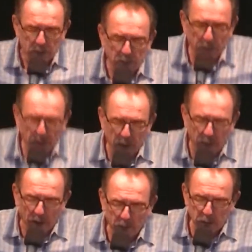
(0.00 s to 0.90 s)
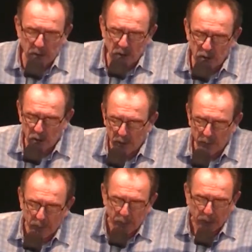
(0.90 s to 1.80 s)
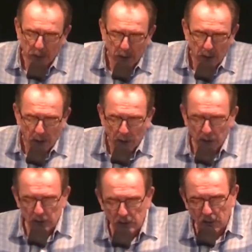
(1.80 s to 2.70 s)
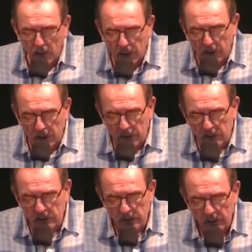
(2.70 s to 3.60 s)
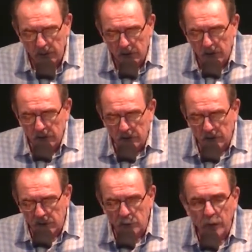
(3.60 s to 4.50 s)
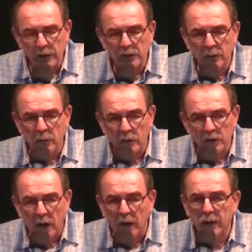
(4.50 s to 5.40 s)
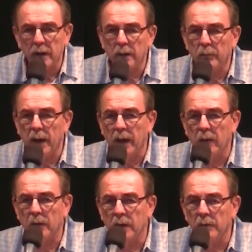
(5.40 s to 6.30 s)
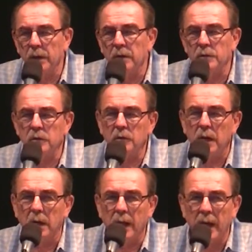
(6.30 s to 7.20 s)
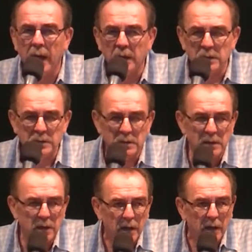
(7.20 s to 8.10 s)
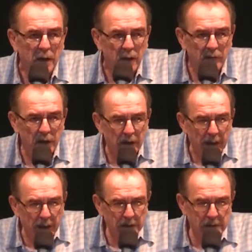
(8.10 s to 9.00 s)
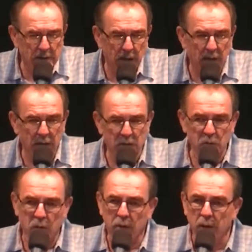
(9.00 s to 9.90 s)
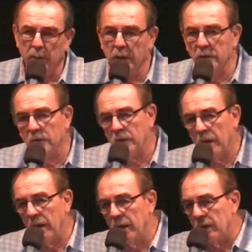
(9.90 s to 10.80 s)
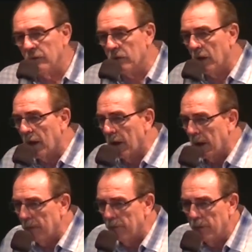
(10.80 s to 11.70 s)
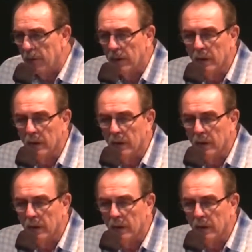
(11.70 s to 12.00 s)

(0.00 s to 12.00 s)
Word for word: to be in that position. And so, in this situation, we're talking about coming to the last of the last days. We're coming to the end of time.